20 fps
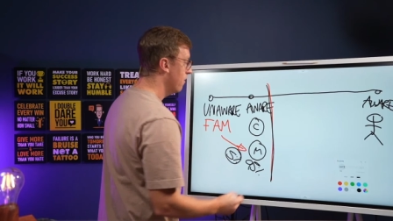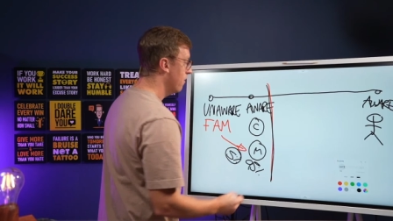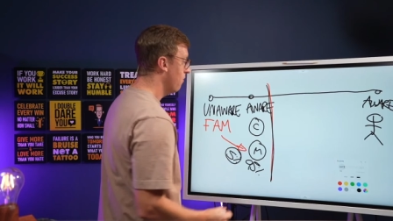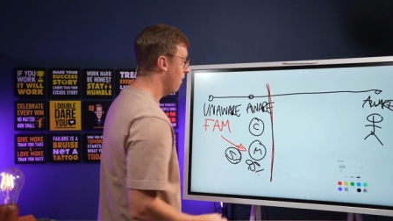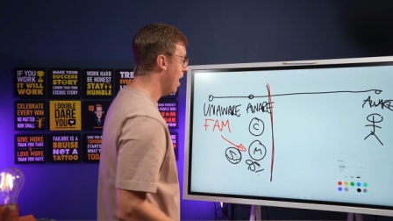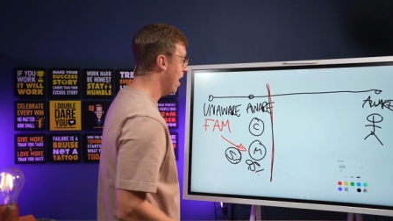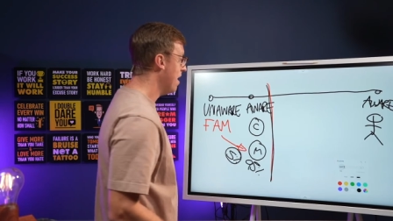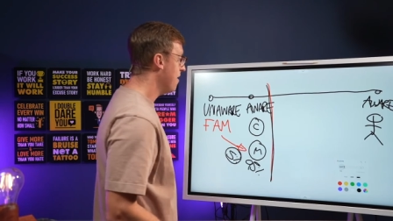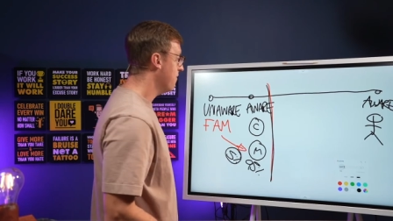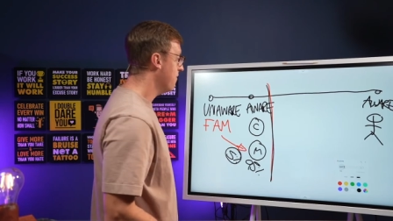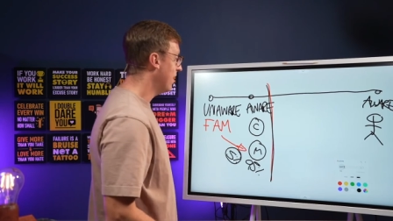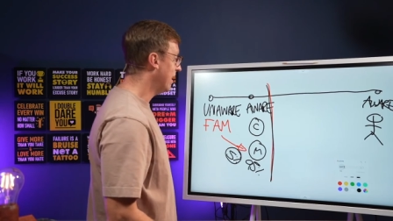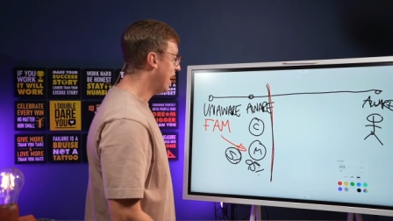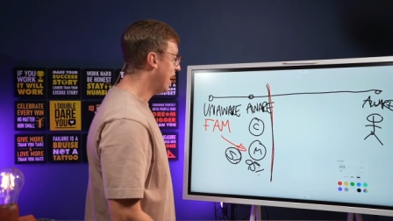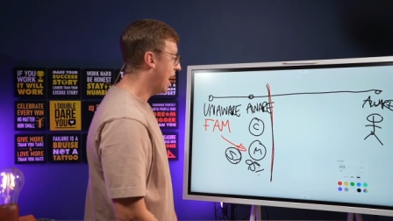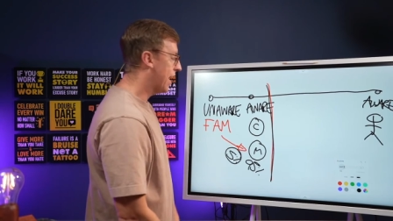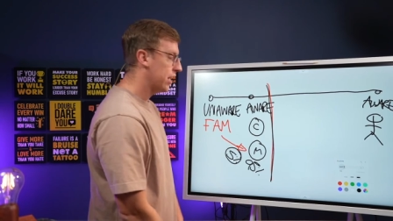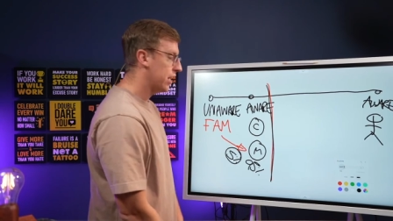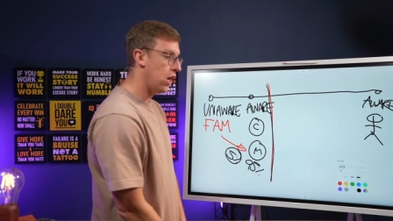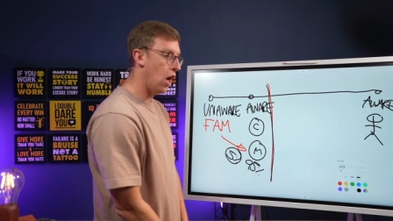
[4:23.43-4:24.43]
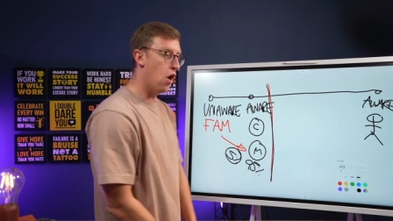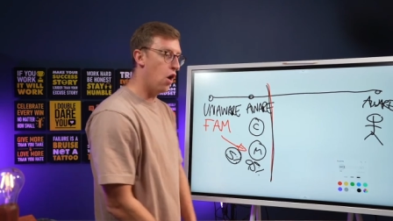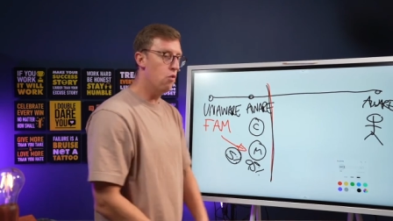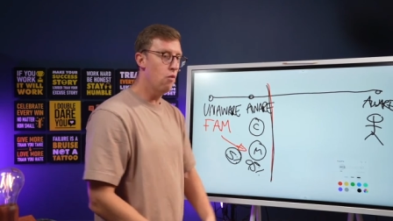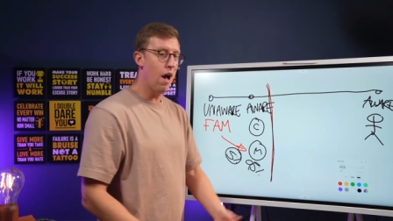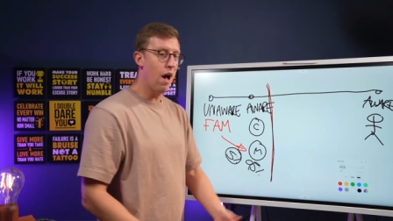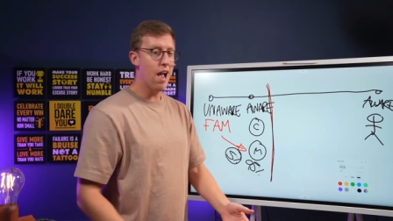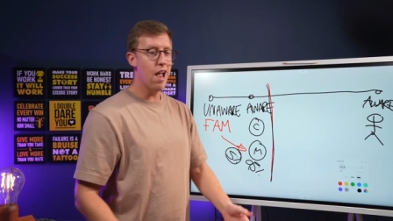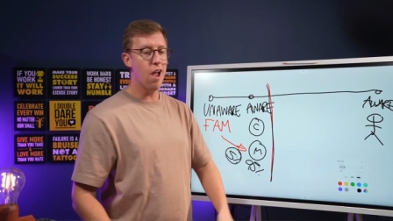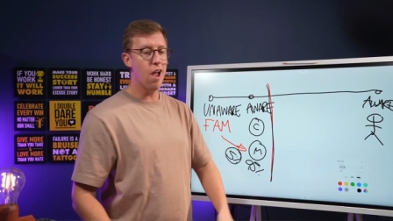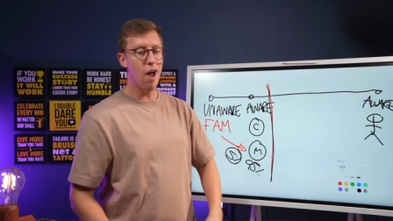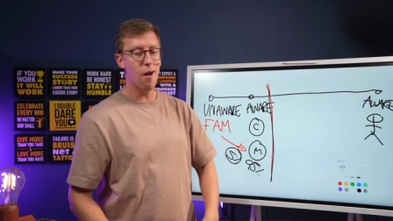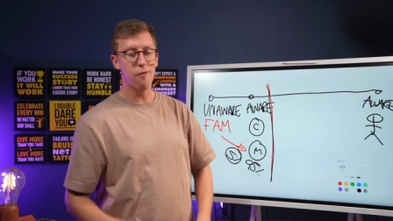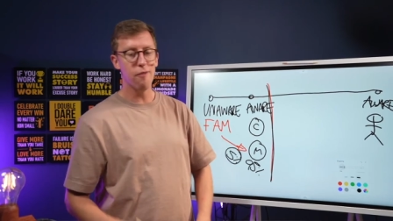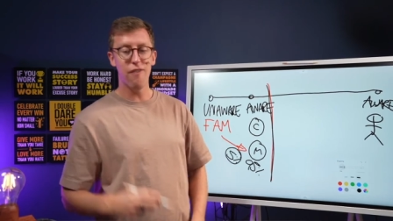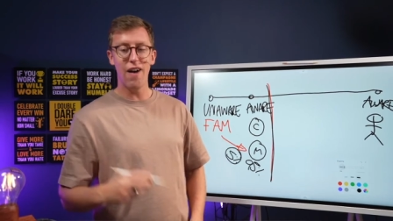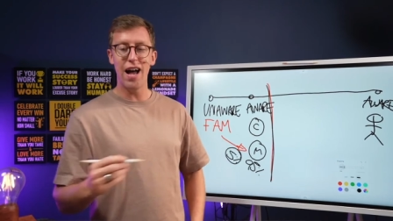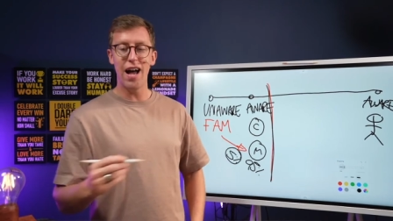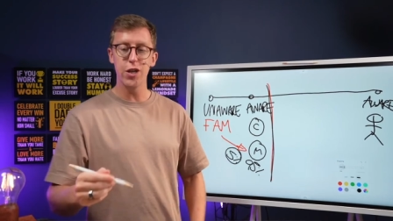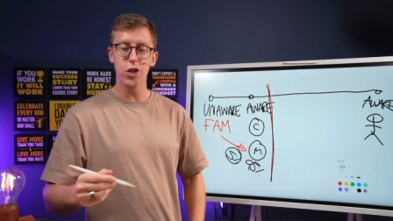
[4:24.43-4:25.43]
Right? They kind of go, right, I
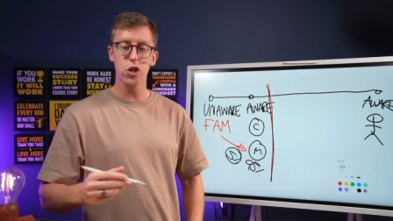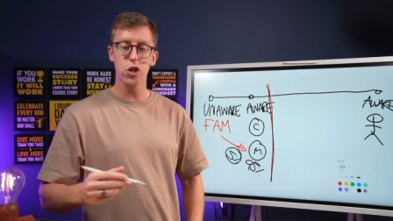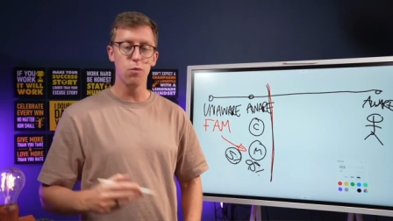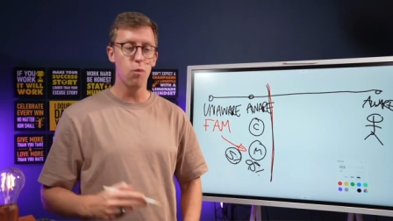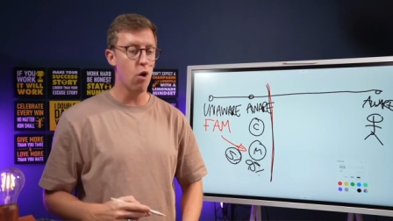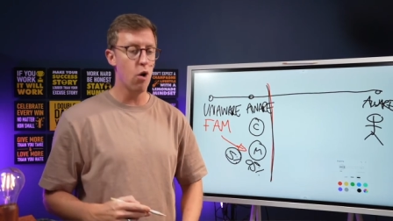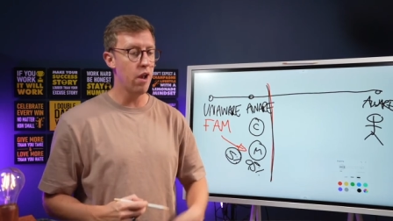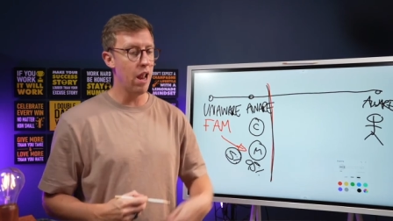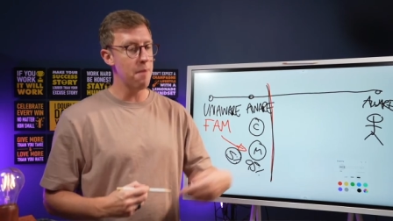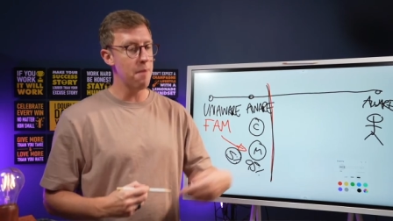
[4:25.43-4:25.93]
find someone,